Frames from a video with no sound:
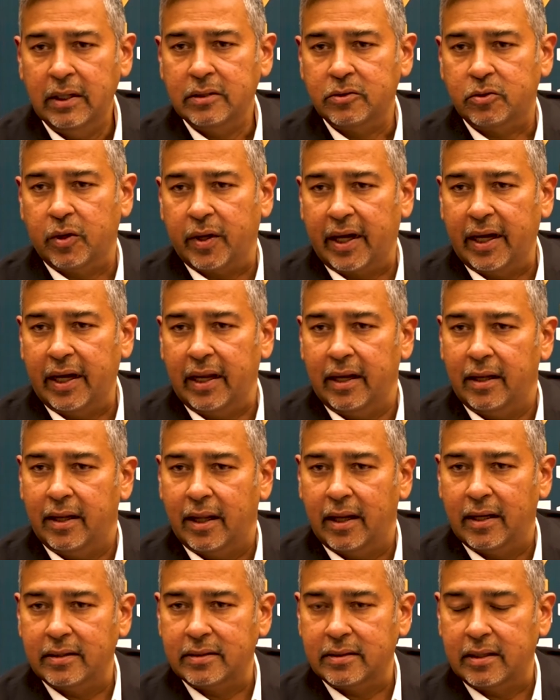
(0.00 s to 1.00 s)
So again,
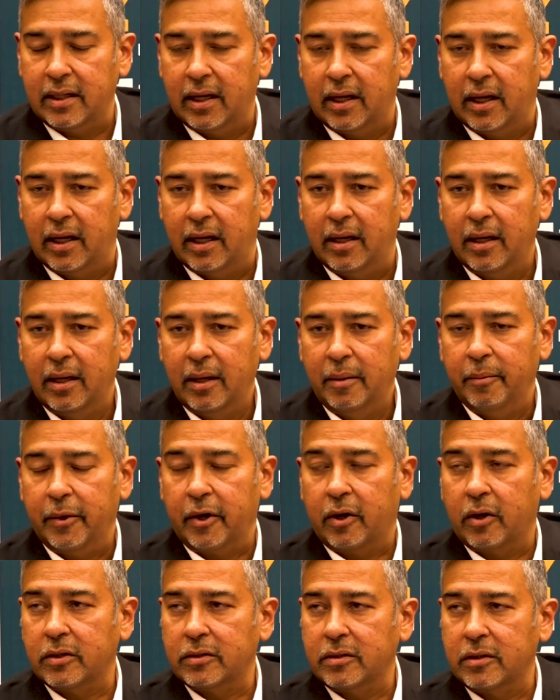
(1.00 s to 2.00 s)
there is a,
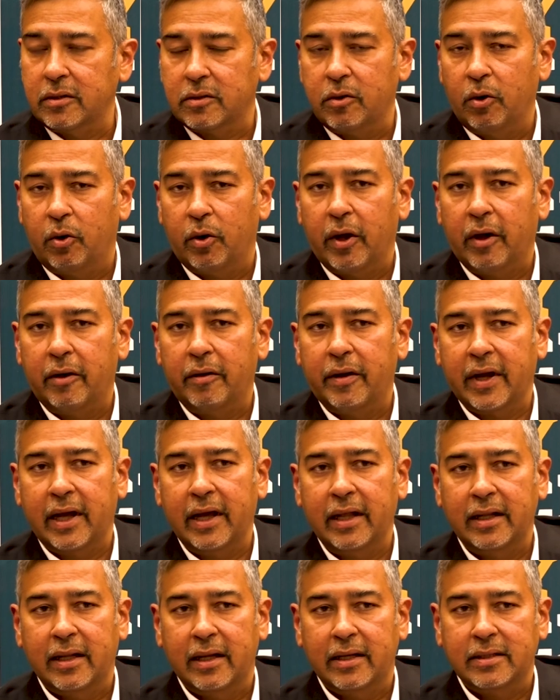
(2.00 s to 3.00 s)
because of the slowdown,
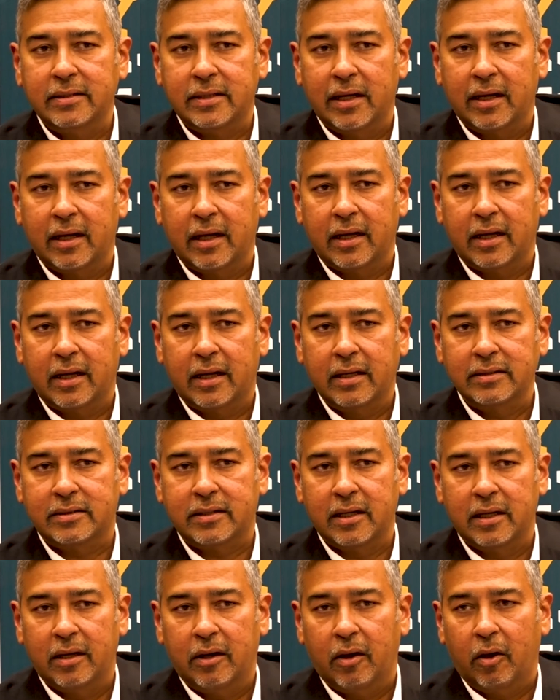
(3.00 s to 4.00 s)
again there is a
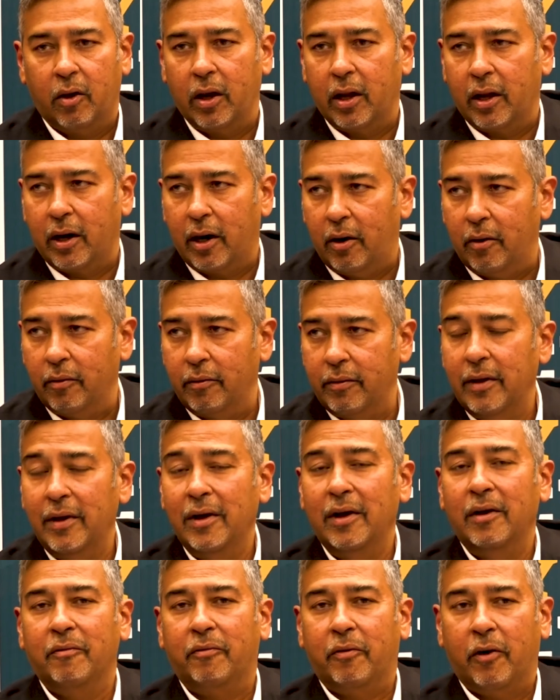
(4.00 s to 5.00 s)
concern all around
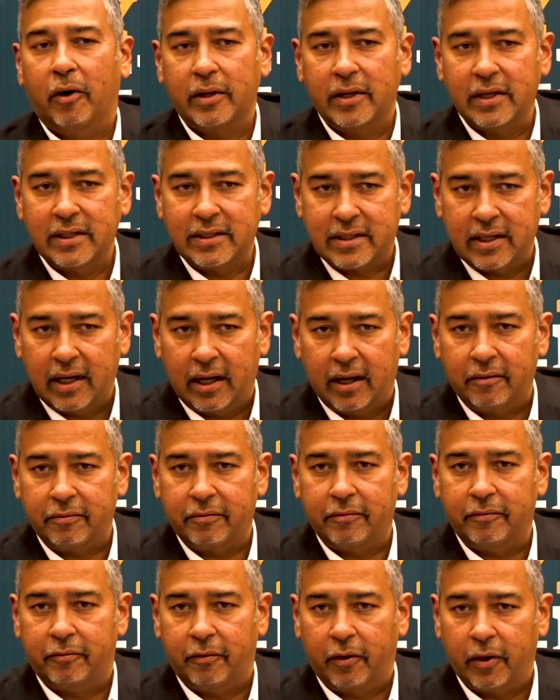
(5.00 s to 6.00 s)
for the staff,
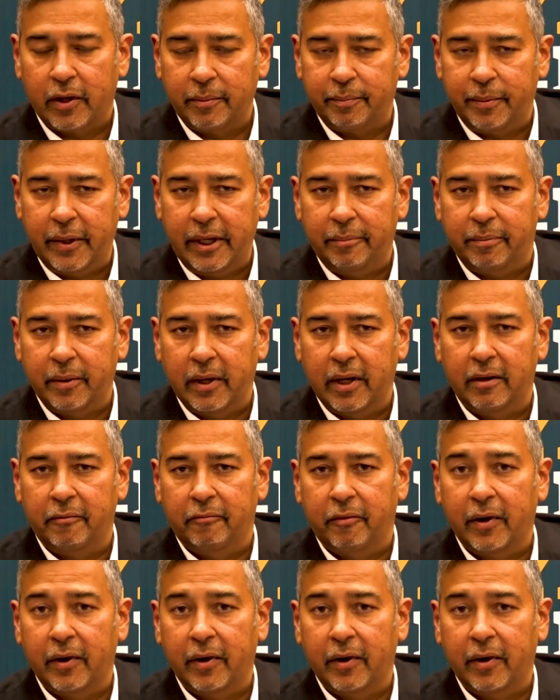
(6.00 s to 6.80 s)
for the people